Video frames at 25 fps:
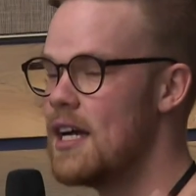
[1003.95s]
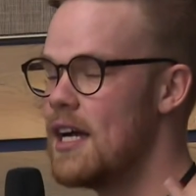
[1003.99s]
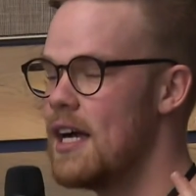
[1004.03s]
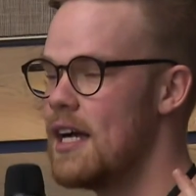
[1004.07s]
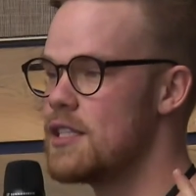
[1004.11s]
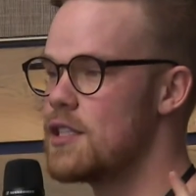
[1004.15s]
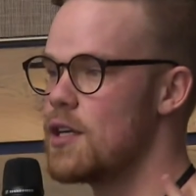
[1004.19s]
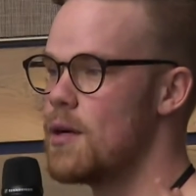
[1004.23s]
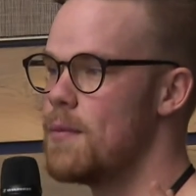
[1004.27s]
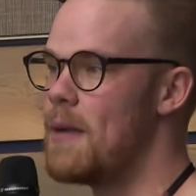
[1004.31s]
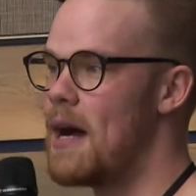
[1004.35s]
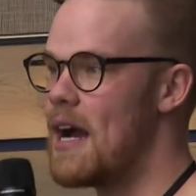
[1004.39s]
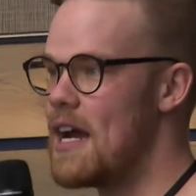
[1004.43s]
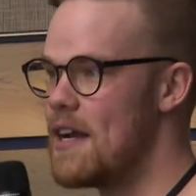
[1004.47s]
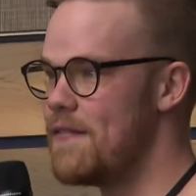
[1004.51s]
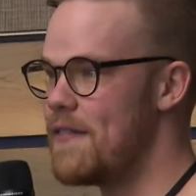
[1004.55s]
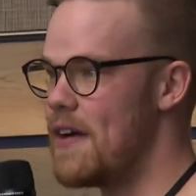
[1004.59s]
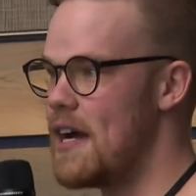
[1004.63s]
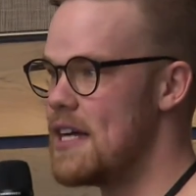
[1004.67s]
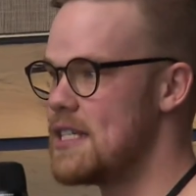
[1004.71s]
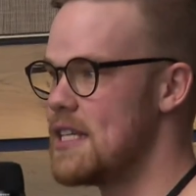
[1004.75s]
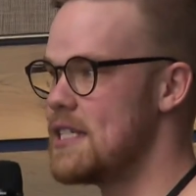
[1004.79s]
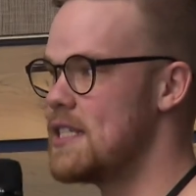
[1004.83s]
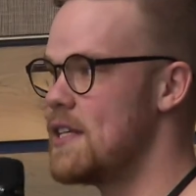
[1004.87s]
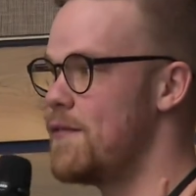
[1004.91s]
And so my
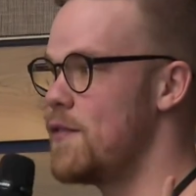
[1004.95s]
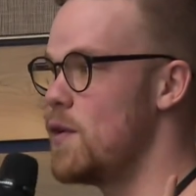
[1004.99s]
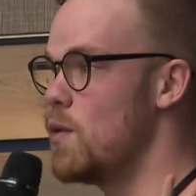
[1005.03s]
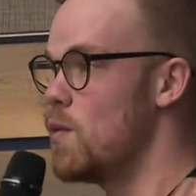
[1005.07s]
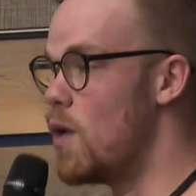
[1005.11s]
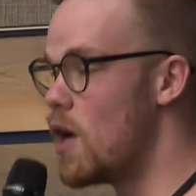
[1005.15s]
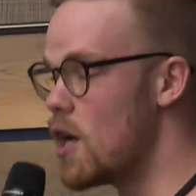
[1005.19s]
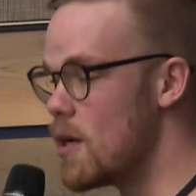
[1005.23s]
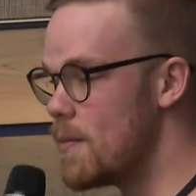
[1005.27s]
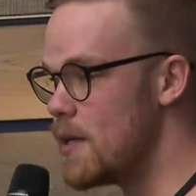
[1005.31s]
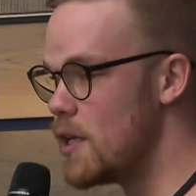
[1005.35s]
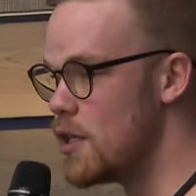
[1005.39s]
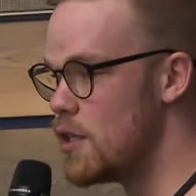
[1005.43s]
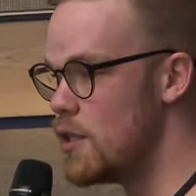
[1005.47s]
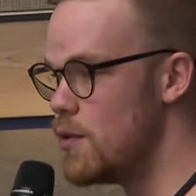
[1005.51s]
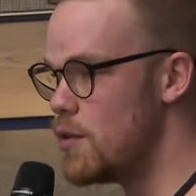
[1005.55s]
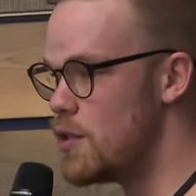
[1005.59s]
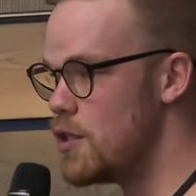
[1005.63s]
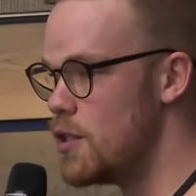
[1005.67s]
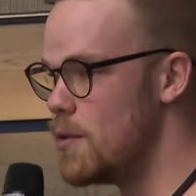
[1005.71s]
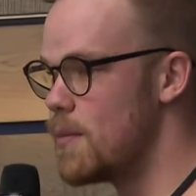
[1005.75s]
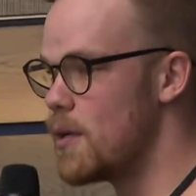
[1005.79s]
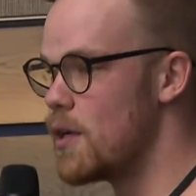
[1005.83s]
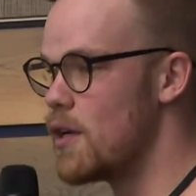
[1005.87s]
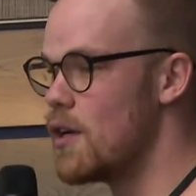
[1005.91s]
advice is if you want to be a
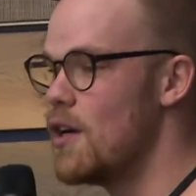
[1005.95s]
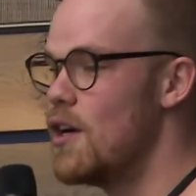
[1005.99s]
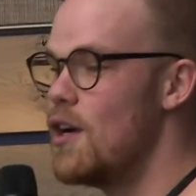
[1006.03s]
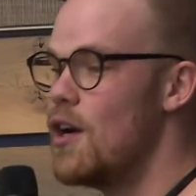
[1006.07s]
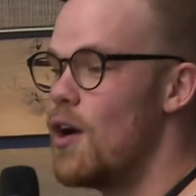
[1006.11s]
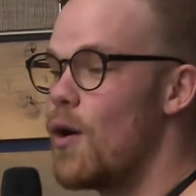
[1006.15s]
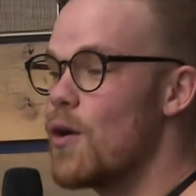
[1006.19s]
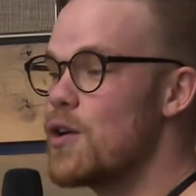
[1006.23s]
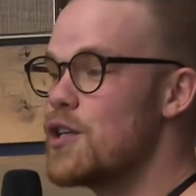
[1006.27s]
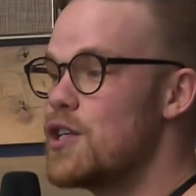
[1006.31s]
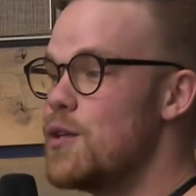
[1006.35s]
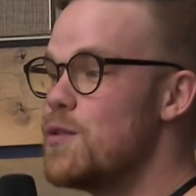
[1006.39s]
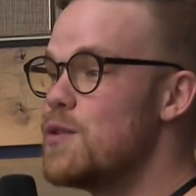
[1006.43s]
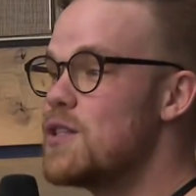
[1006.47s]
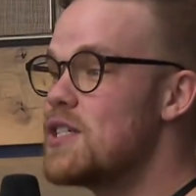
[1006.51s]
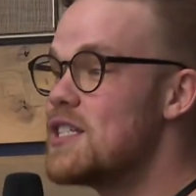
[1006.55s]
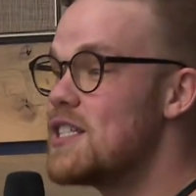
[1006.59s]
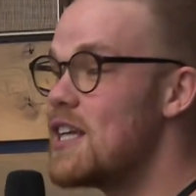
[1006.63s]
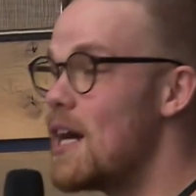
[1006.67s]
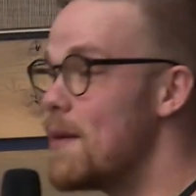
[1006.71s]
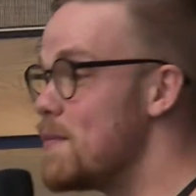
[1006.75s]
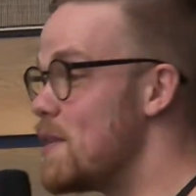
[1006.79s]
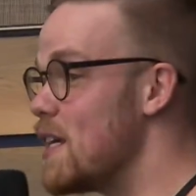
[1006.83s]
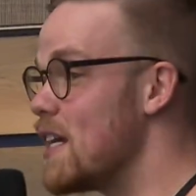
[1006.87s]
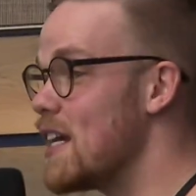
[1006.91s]
YouTuber or do
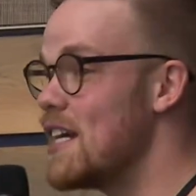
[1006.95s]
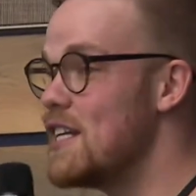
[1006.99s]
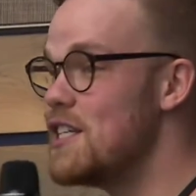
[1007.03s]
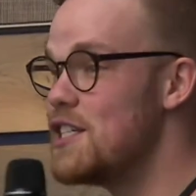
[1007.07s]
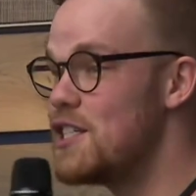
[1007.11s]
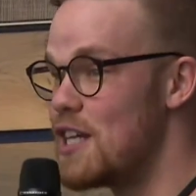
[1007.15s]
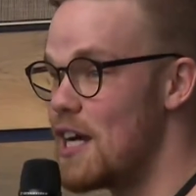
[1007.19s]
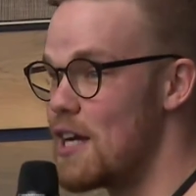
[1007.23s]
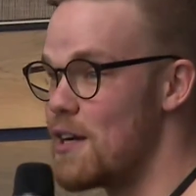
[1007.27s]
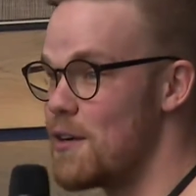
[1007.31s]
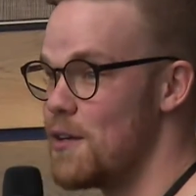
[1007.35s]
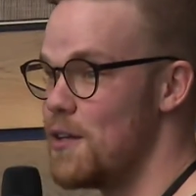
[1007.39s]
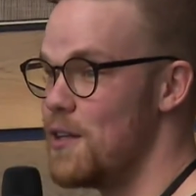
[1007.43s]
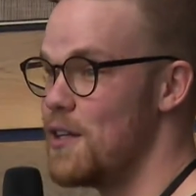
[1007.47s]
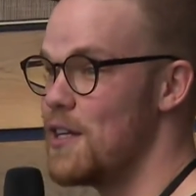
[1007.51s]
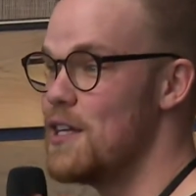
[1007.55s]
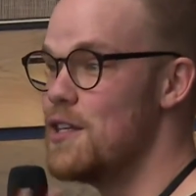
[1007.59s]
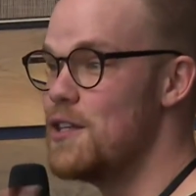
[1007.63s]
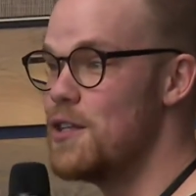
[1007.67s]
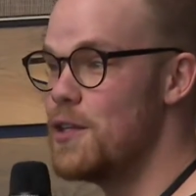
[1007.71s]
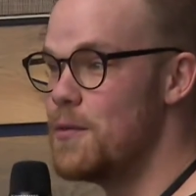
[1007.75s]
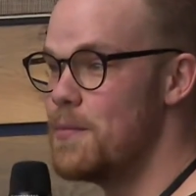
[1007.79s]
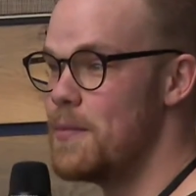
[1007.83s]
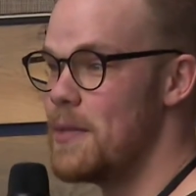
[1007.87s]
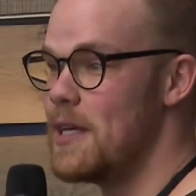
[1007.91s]
something in general
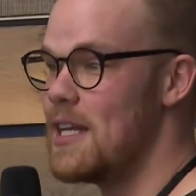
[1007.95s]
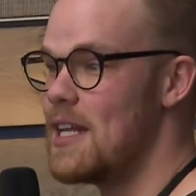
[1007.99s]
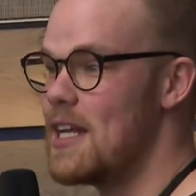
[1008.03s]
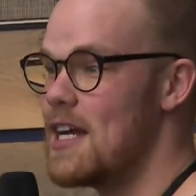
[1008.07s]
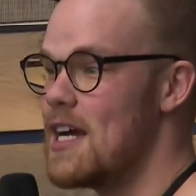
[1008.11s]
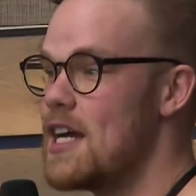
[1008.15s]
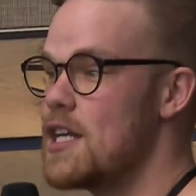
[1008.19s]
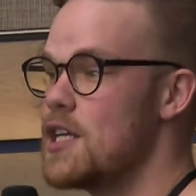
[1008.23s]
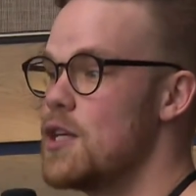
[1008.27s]
in new media,